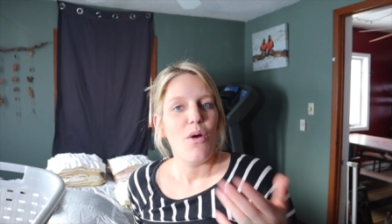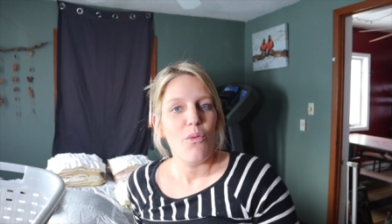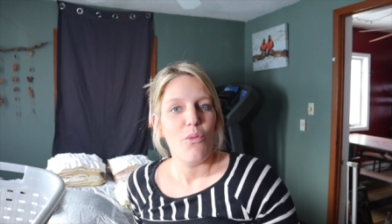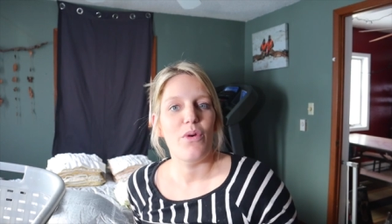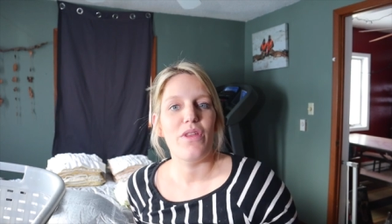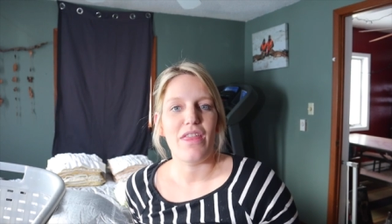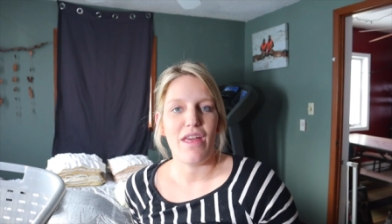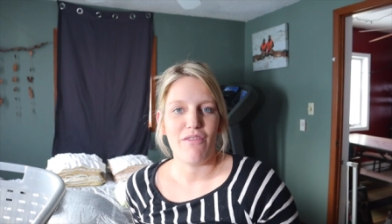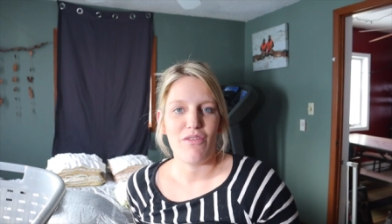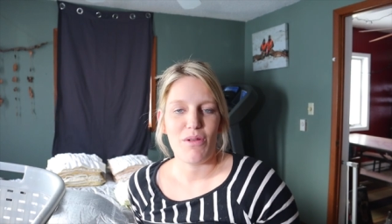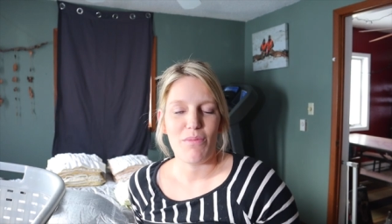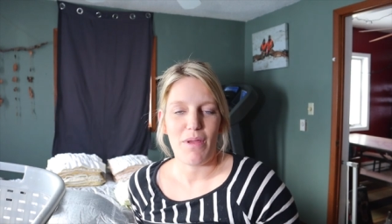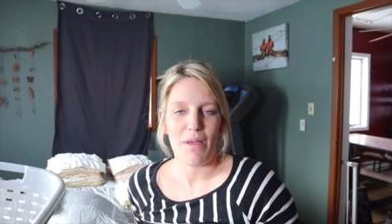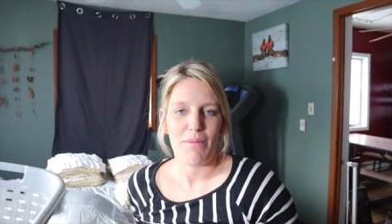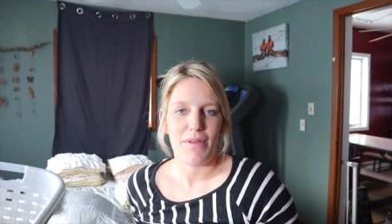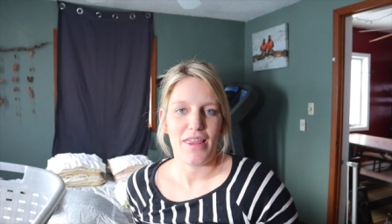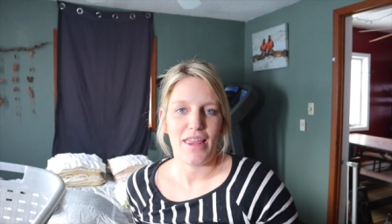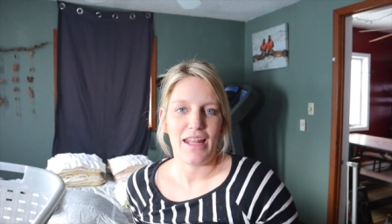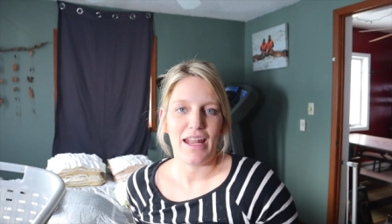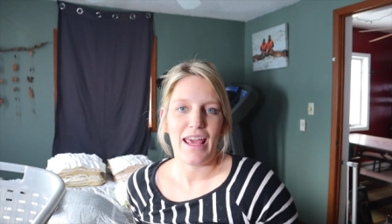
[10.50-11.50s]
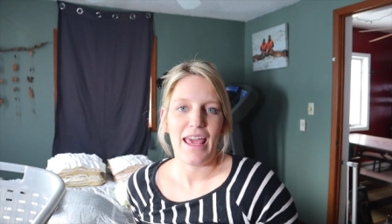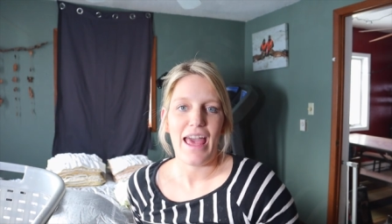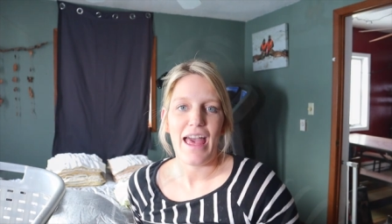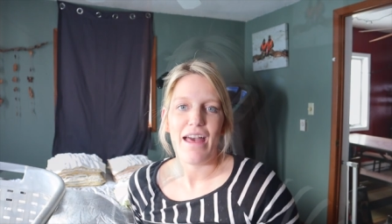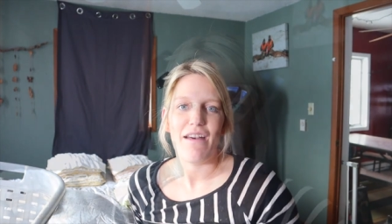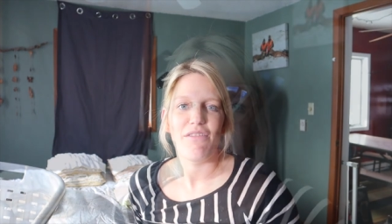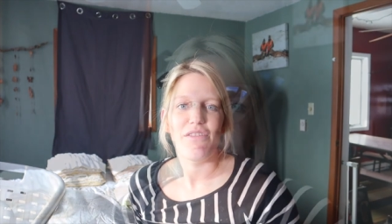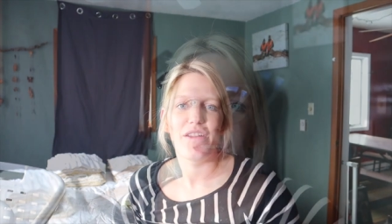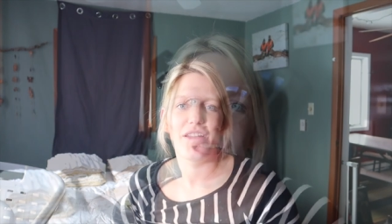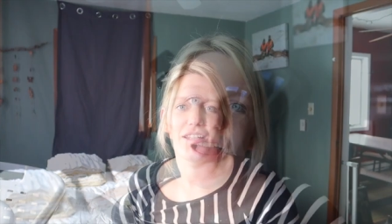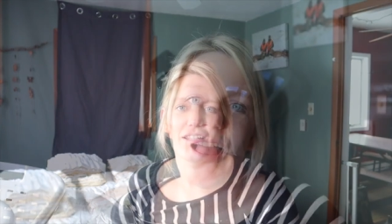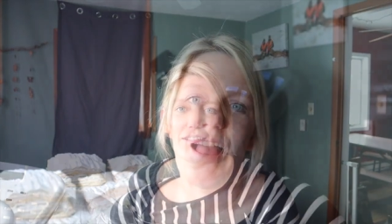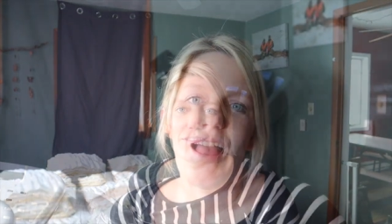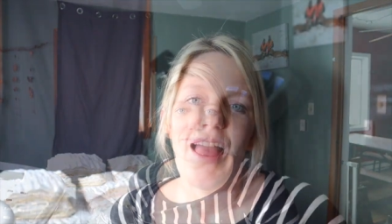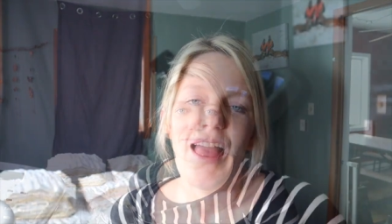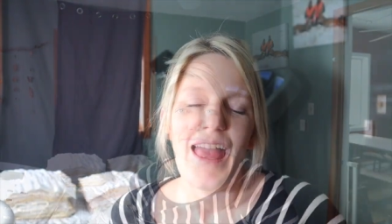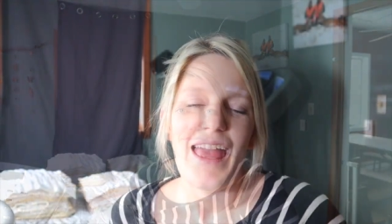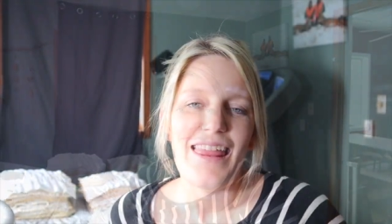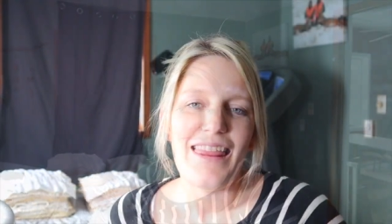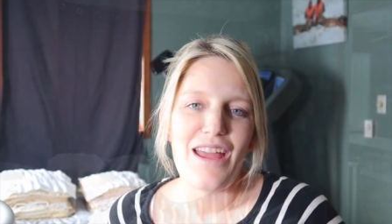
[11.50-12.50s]
with every baby that I have.
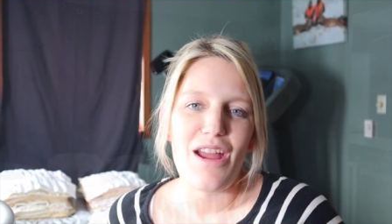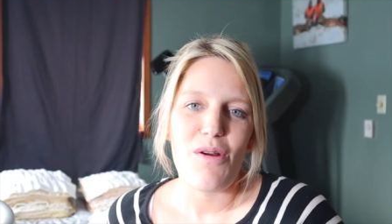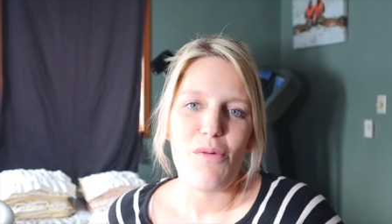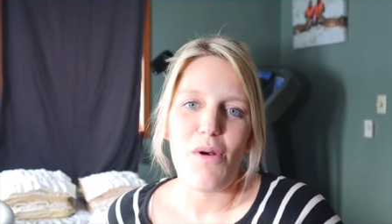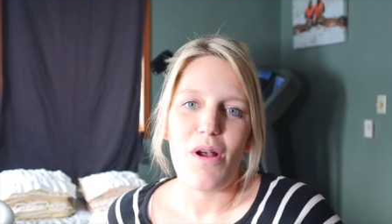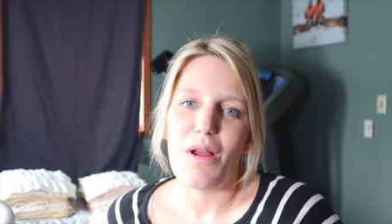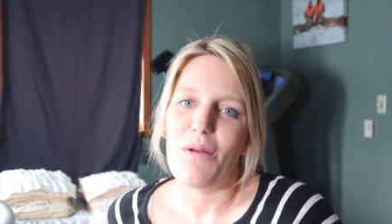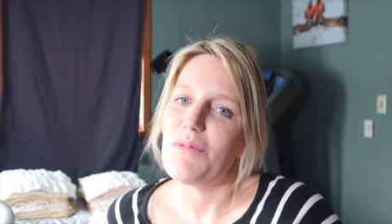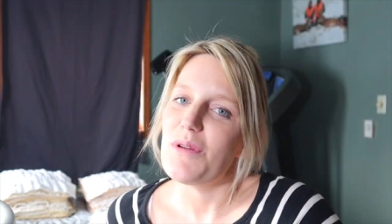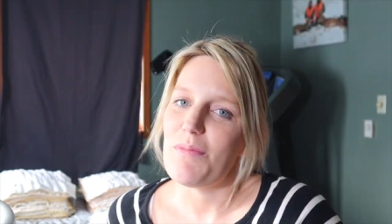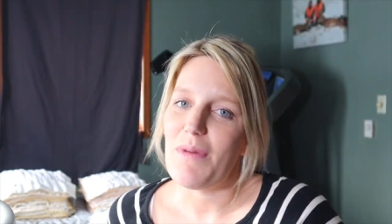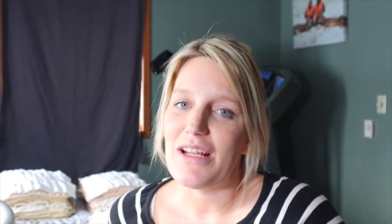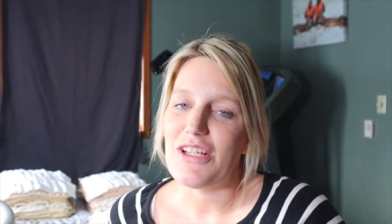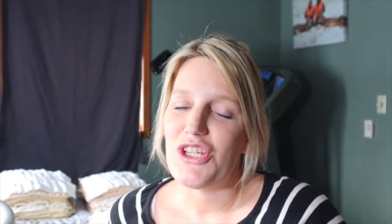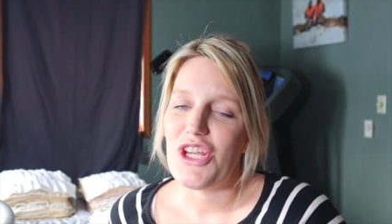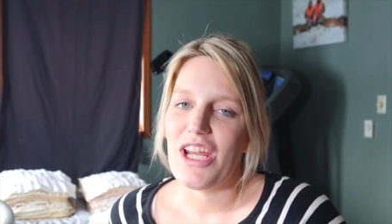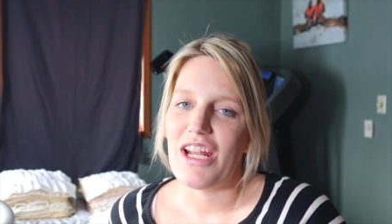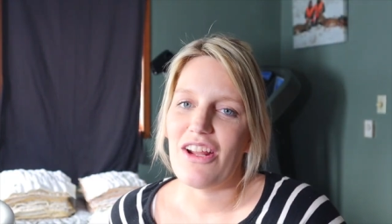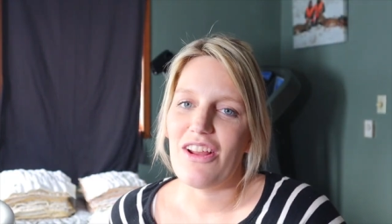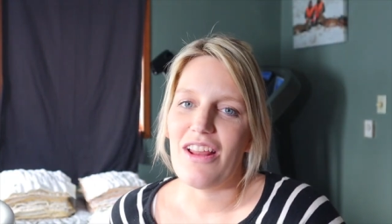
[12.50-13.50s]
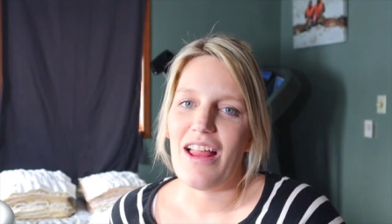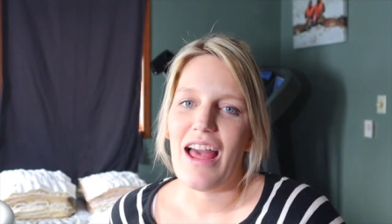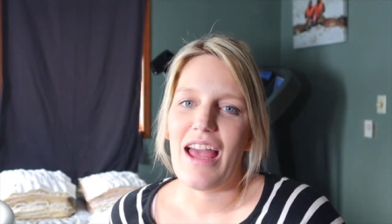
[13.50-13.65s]
Hey there, welcome to my channel.